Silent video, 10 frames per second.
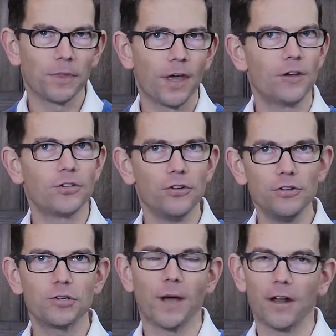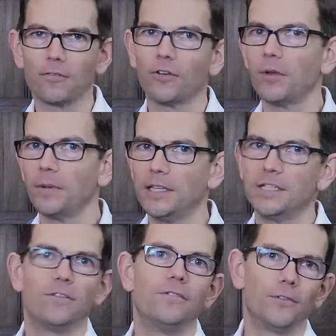a huge amount of credibility
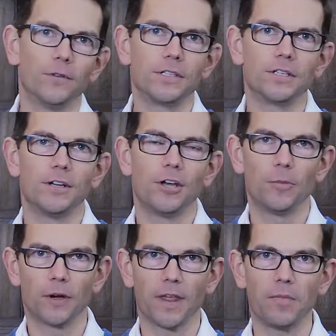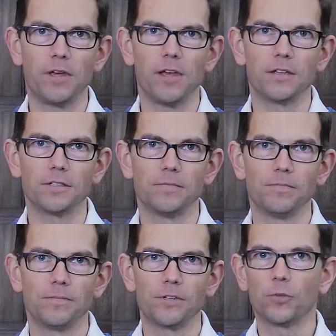or influence among their peers.
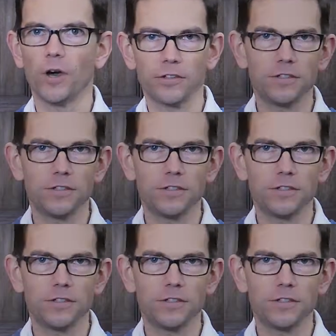So it's worth